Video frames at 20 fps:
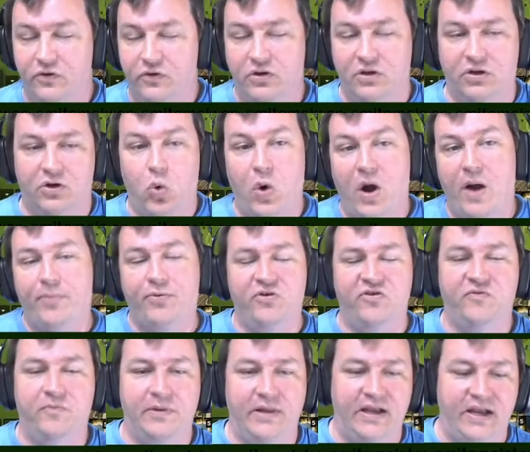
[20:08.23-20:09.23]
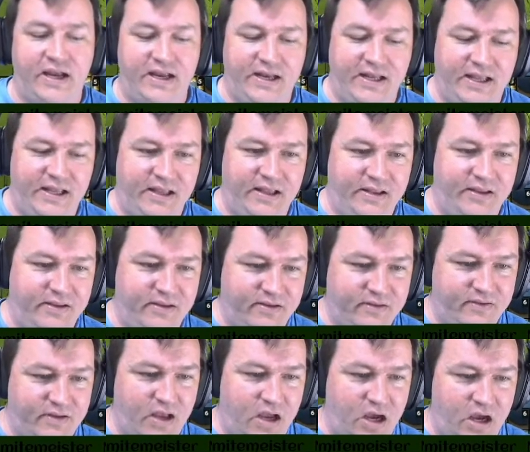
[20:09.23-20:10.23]
So the Cooperative Blade
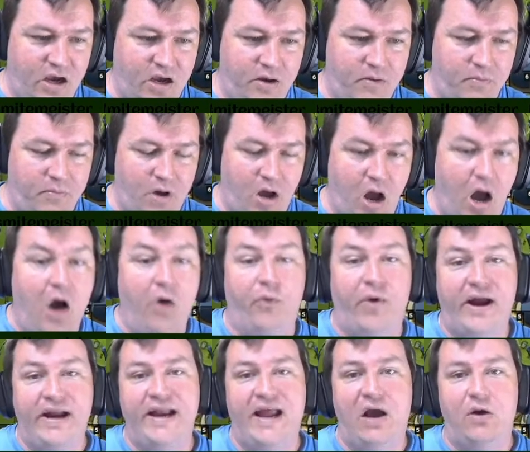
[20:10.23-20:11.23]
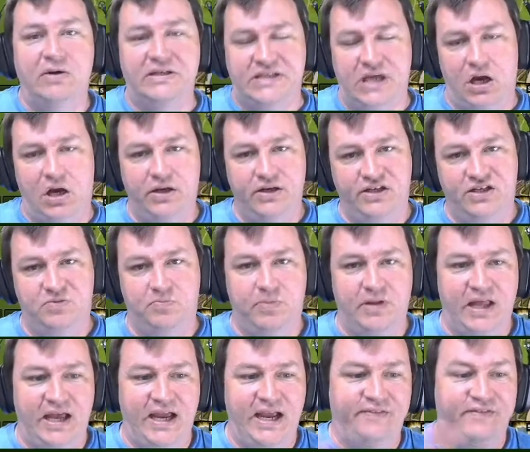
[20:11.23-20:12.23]
is right now it's on
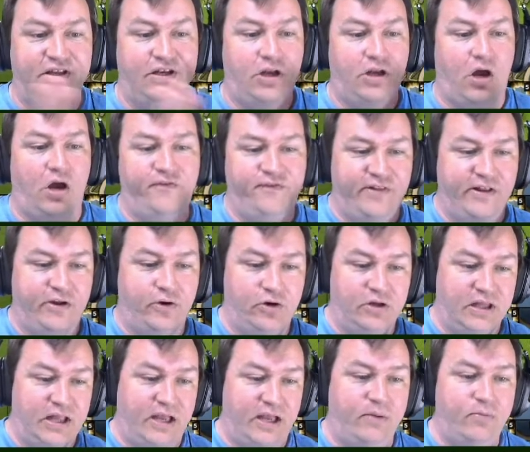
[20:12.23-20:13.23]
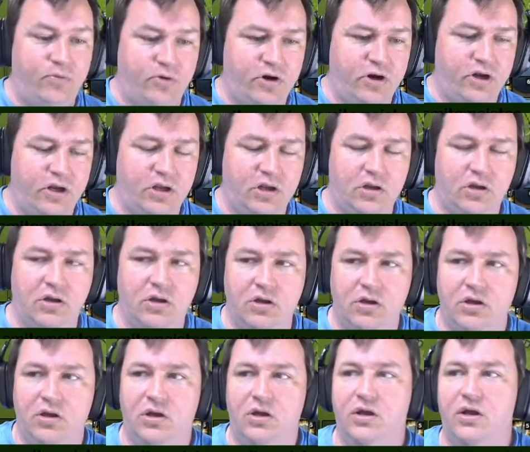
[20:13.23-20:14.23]
display at the Dawnflower Library.
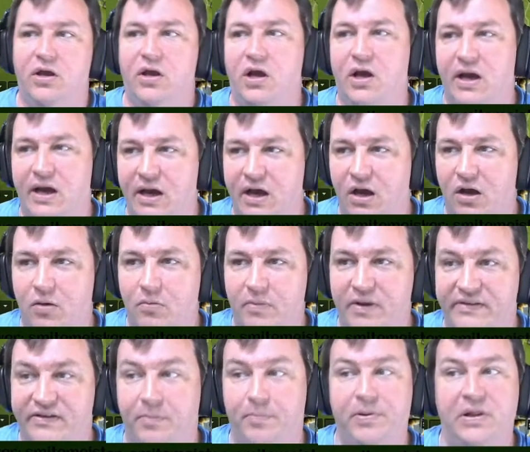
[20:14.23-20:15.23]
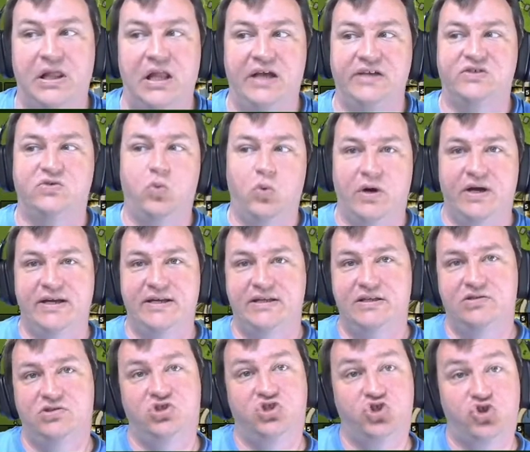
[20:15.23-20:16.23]
It's a
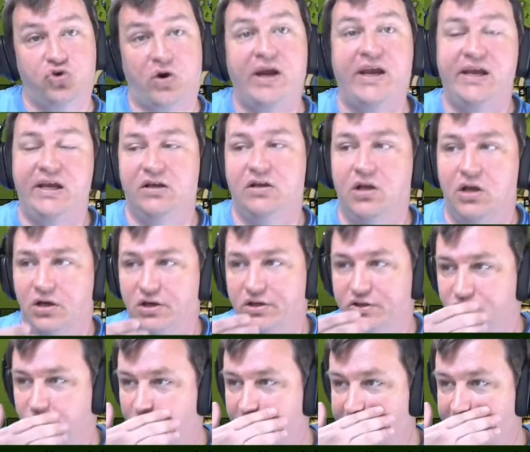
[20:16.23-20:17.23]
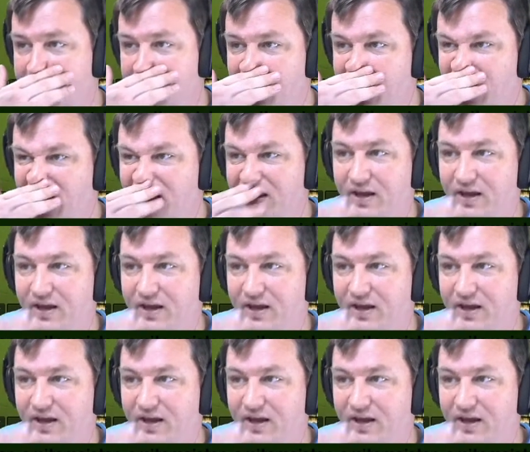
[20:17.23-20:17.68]
+1 striking longsword,